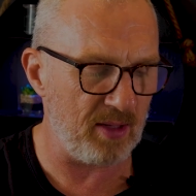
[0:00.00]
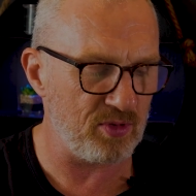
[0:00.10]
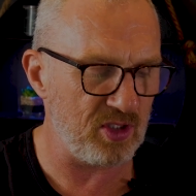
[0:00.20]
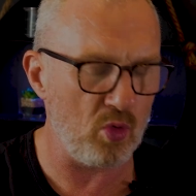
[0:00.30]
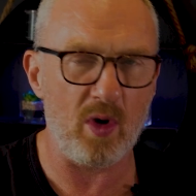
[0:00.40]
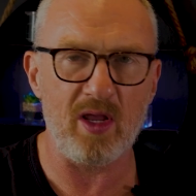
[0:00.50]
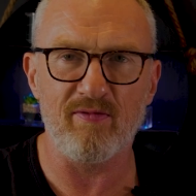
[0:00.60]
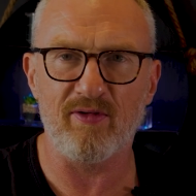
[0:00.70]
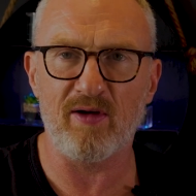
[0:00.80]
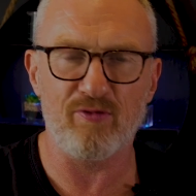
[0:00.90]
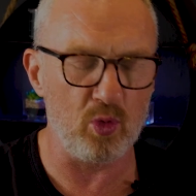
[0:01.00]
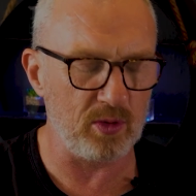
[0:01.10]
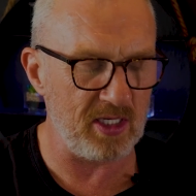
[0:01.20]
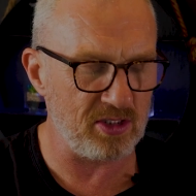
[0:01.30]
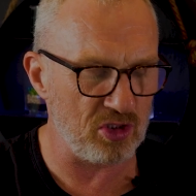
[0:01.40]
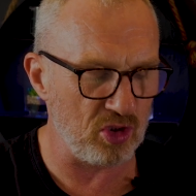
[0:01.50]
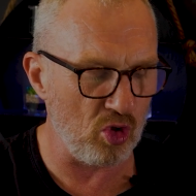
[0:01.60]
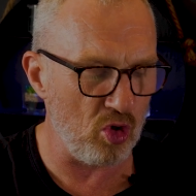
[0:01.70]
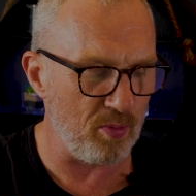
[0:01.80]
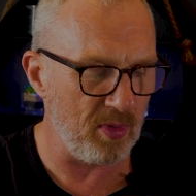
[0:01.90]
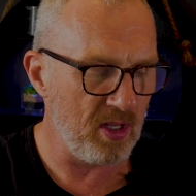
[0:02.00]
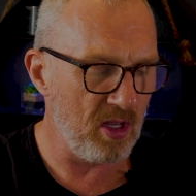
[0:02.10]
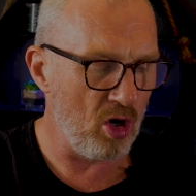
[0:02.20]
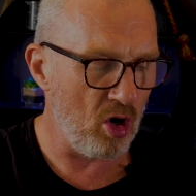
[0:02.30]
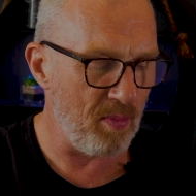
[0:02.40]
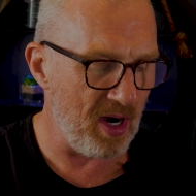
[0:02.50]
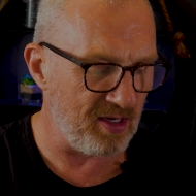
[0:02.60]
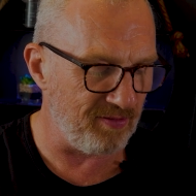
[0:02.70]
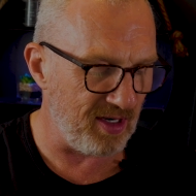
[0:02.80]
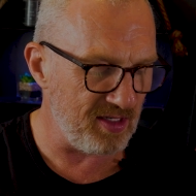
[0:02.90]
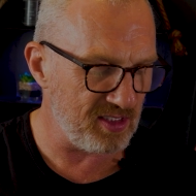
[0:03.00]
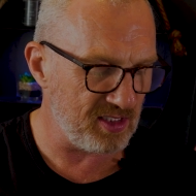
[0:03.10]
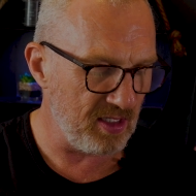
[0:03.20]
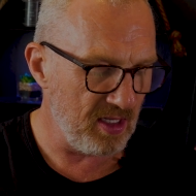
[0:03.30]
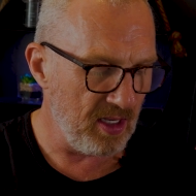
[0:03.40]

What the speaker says: I'm still waiting for that fuel data to come on my device.